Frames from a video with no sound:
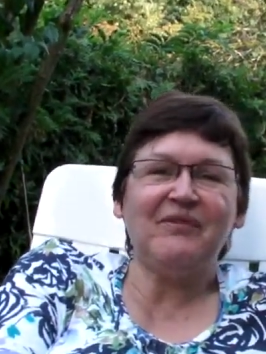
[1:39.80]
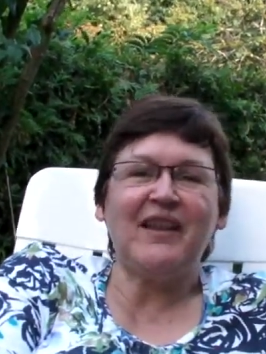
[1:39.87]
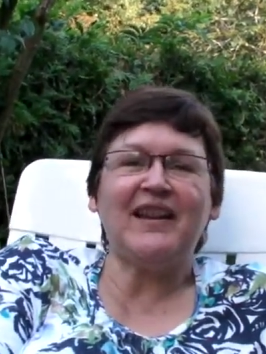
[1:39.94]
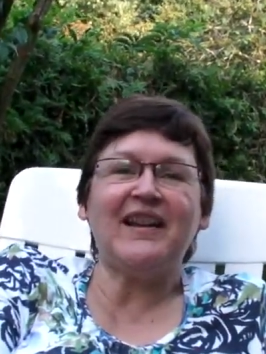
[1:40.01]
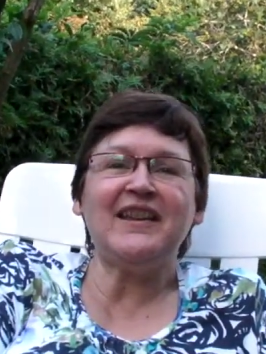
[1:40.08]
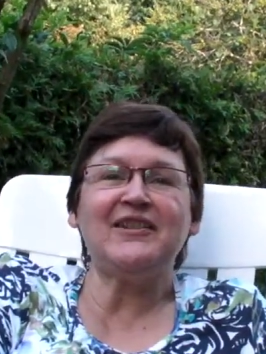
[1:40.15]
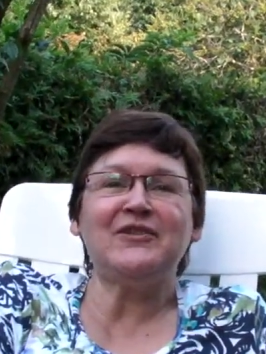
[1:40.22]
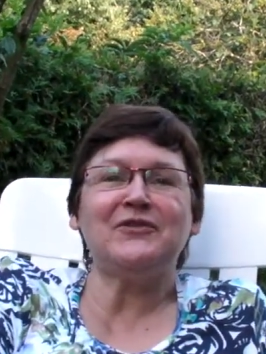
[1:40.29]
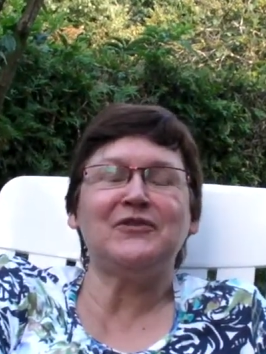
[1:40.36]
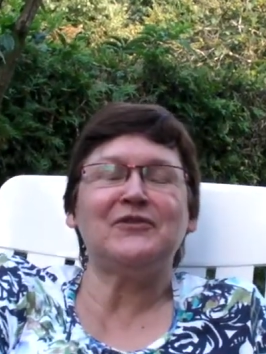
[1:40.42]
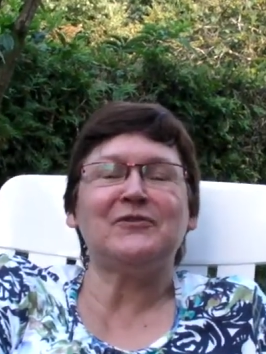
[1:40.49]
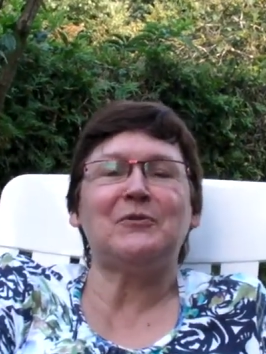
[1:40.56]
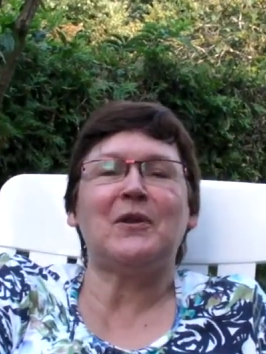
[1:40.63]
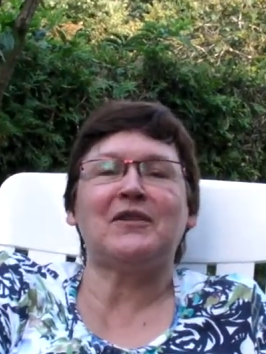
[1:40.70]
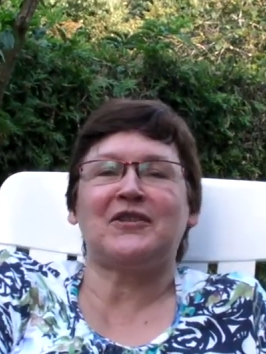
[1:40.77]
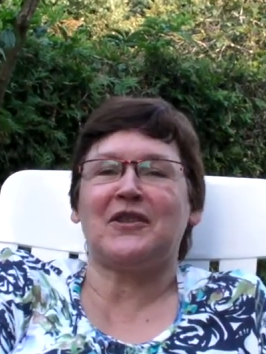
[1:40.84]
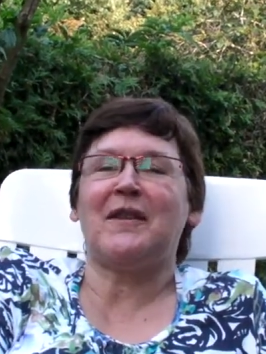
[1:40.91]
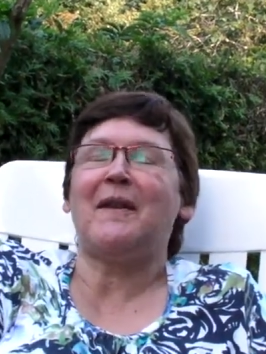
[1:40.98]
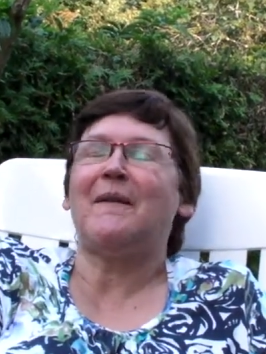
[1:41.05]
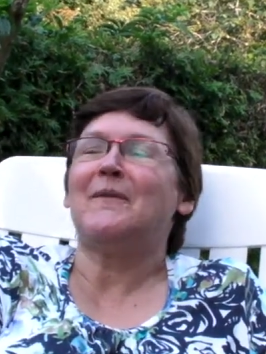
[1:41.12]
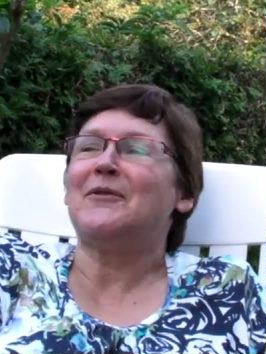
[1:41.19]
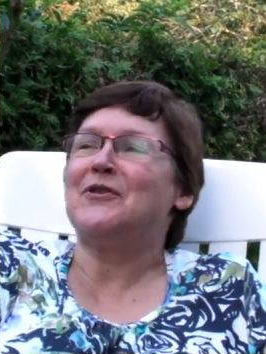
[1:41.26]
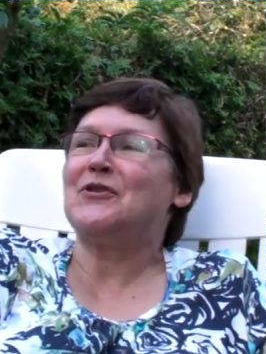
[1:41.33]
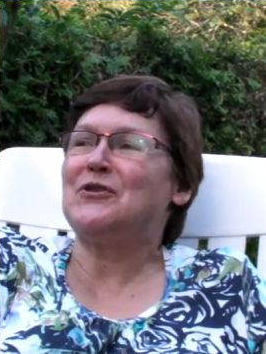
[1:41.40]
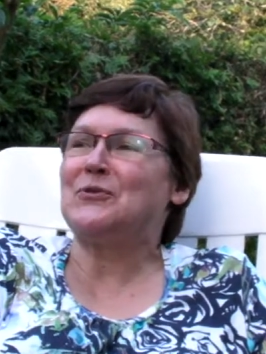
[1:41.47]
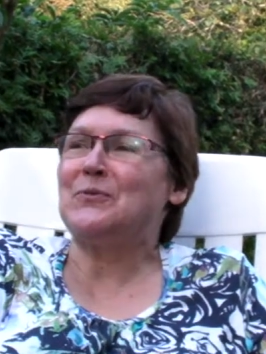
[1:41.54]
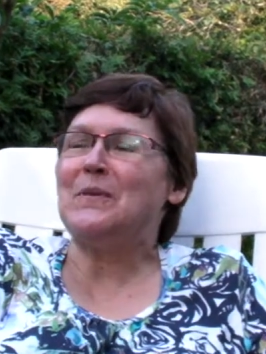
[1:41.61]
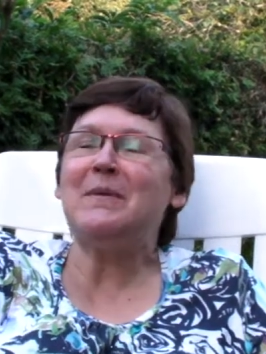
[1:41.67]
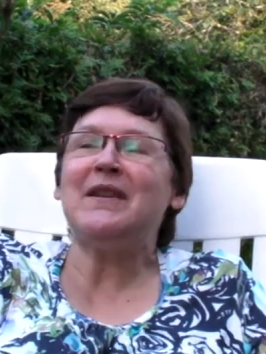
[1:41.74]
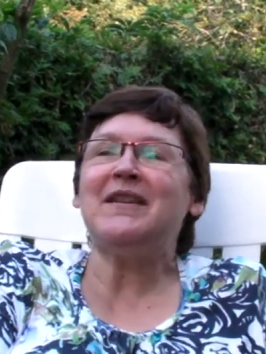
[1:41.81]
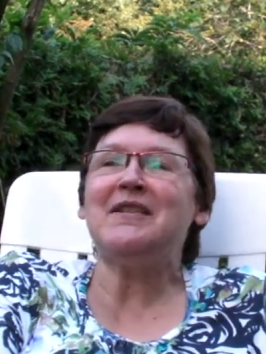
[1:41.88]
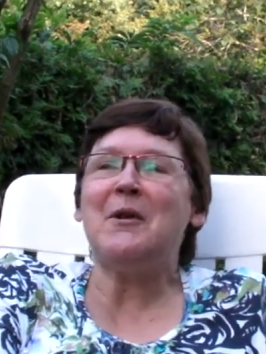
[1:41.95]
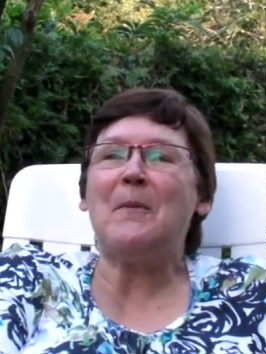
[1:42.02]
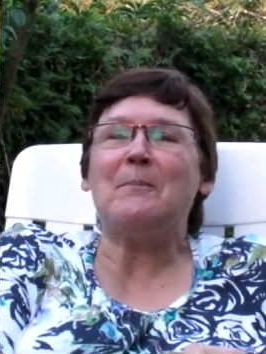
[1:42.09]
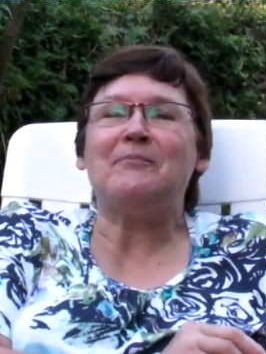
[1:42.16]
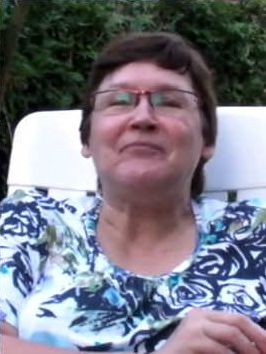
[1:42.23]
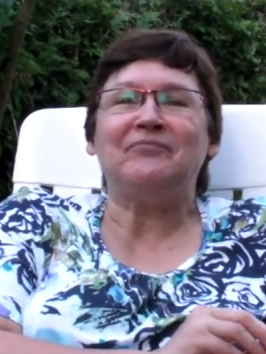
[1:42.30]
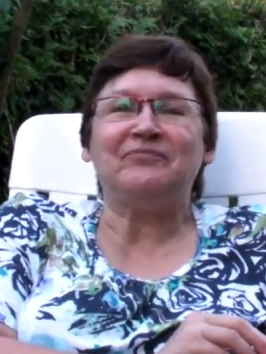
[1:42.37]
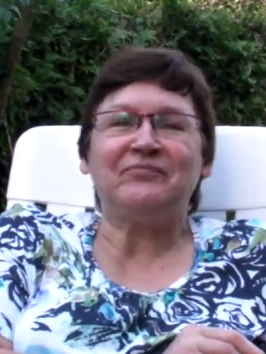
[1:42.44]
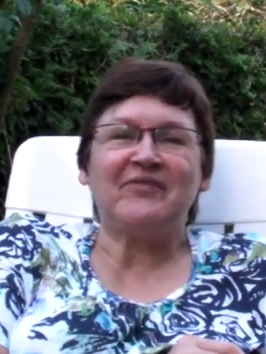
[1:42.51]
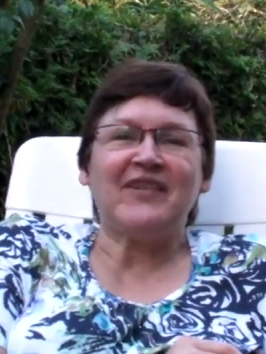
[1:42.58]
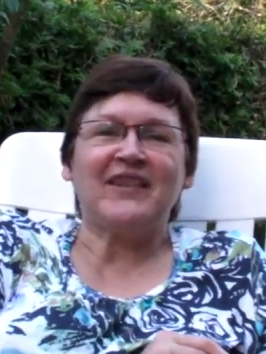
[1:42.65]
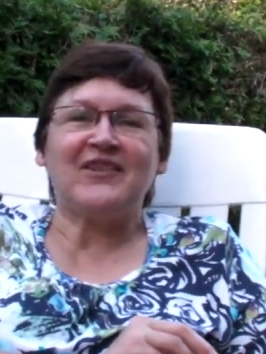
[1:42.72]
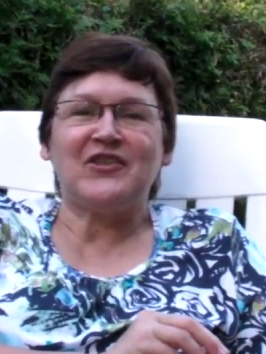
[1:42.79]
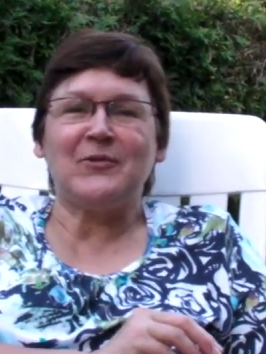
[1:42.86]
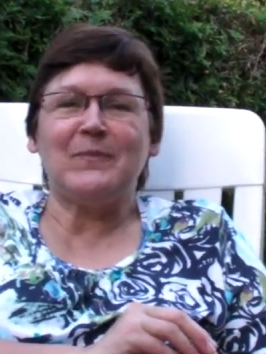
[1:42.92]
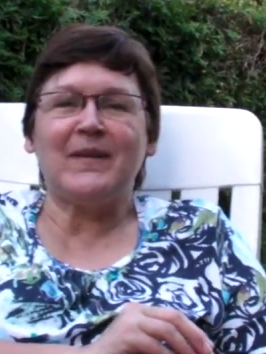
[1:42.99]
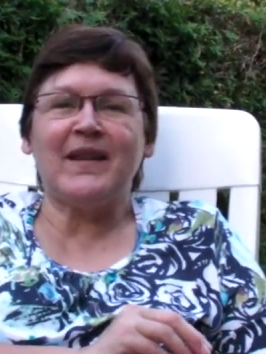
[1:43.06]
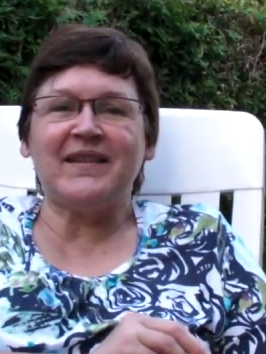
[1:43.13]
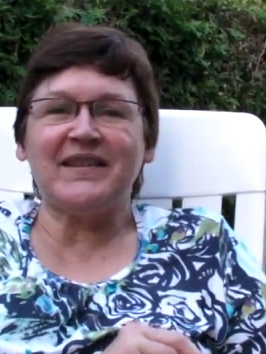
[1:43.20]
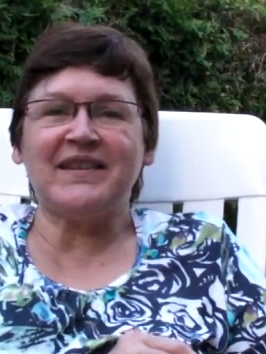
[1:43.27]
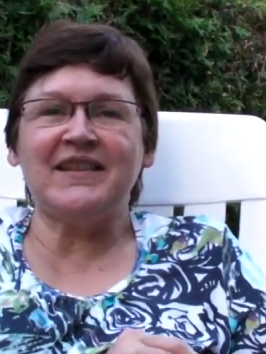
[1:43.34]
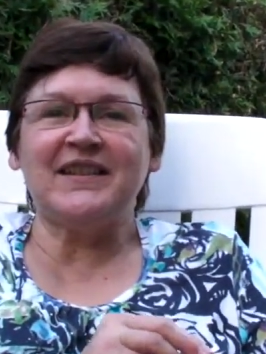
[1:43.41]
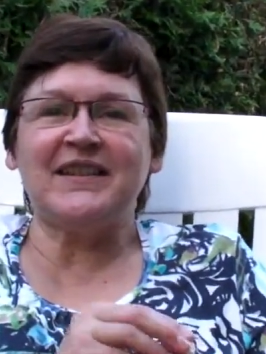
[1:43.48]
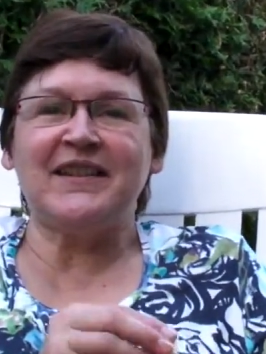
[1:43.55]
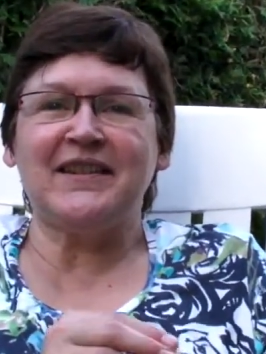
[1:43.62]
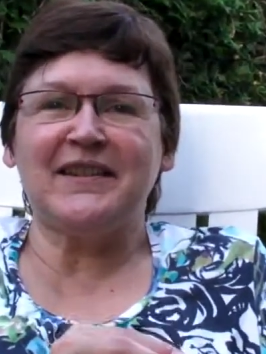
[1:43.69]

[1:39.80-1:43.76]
I like to watch swimming, gymnastic.